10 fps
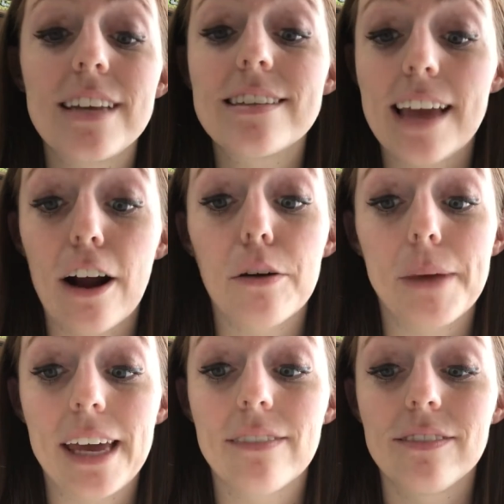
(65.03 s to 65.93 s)
scared
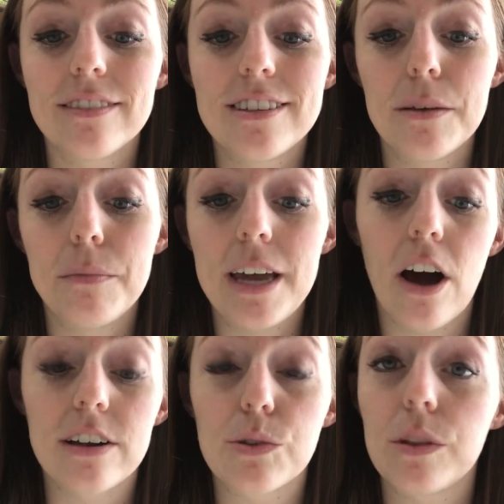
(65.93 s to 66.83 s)
me, to be
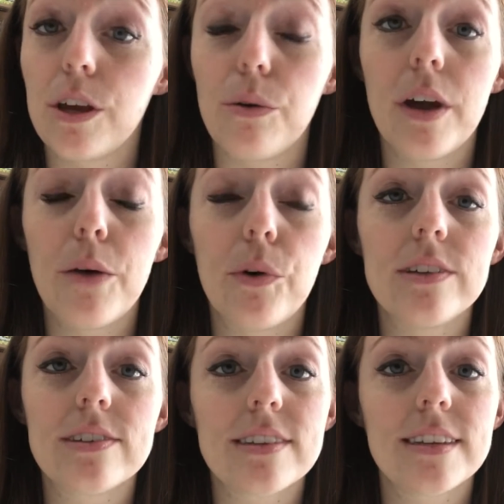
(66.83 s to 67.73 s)
honest with you. It
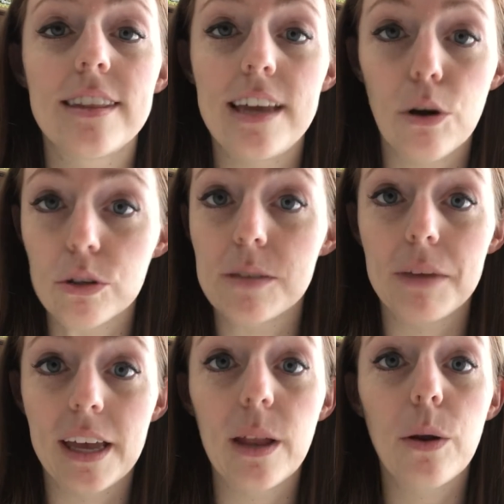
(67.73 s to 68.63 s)
was the
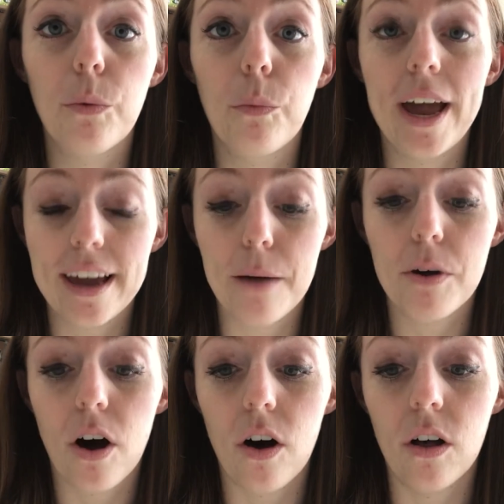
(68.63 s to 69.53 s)
ultimate wake-up
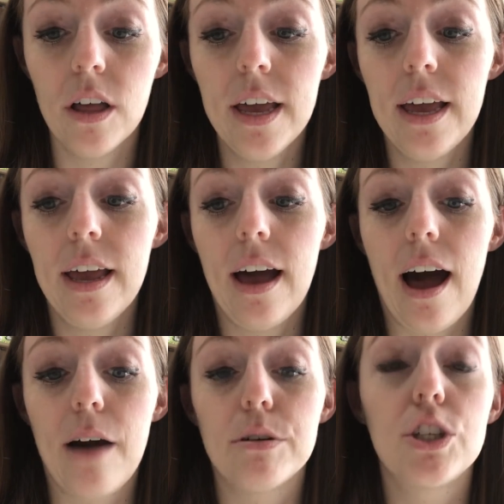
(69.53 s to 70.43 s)
call.
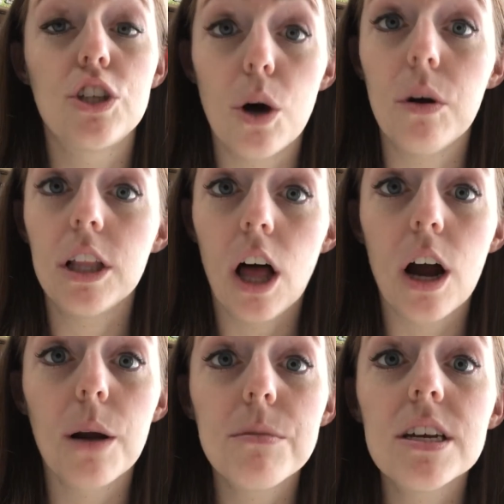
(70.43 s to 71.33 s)
I was so
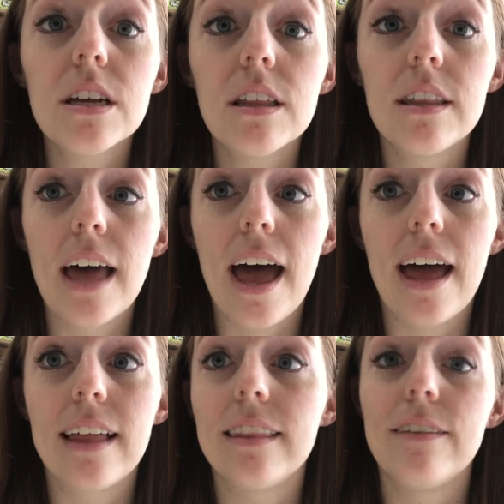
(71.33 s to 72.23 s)
alarmed
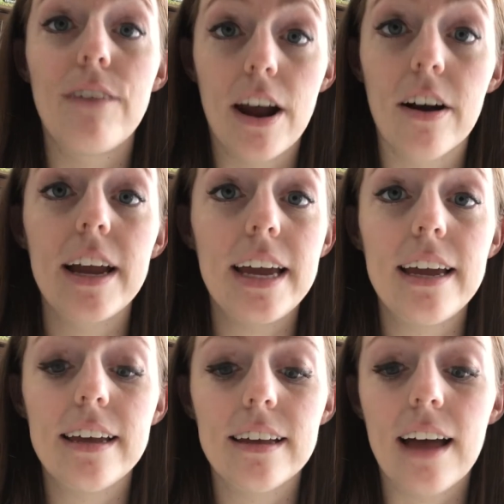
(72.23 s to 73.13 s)
that the
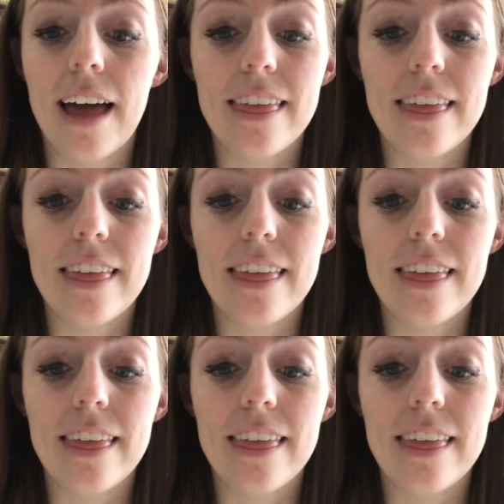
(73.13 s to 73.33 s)
very